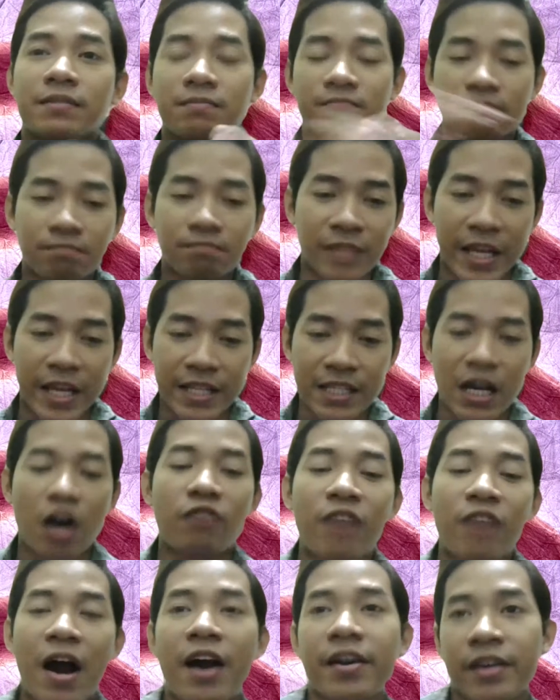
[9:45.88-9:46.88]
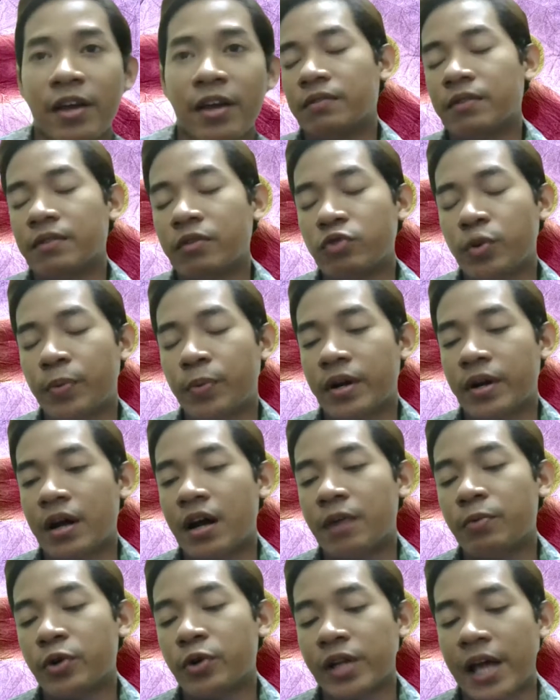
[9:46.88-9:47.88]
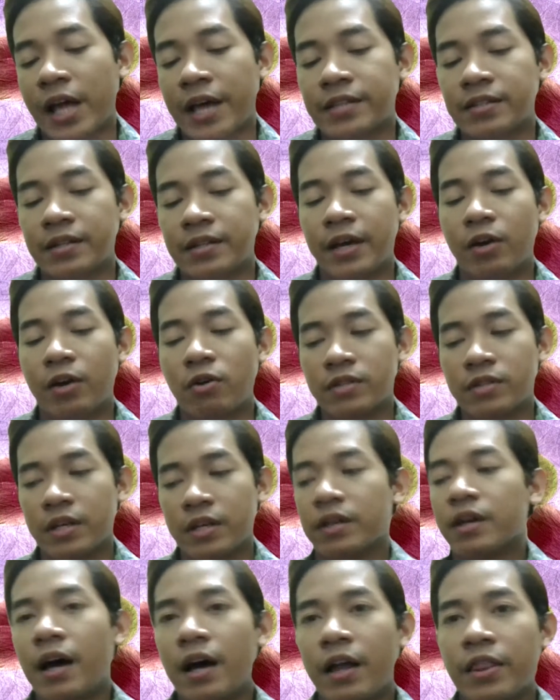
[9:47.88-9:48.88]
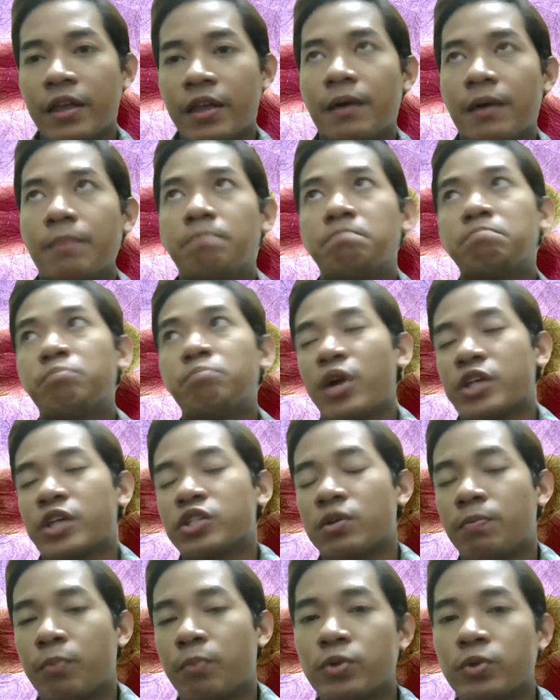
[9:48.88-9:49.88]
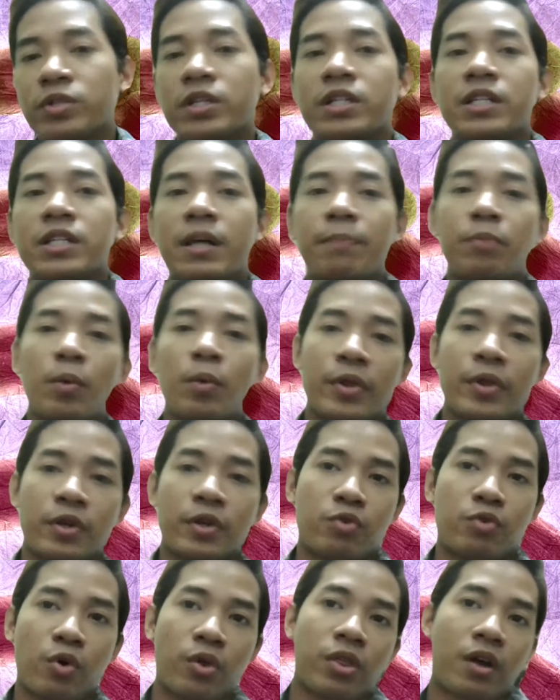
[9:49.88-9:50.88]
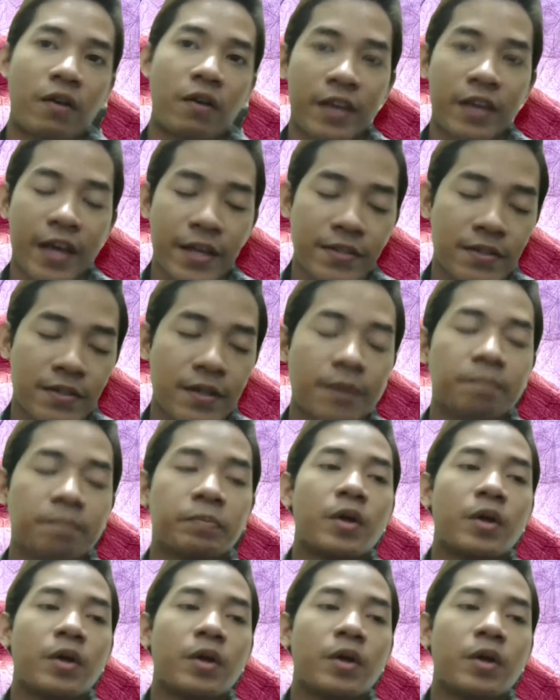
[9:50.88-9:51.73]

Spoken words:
beta of RNA or ribonucleic acid that causing the production of protein that promote the growth of the cancer.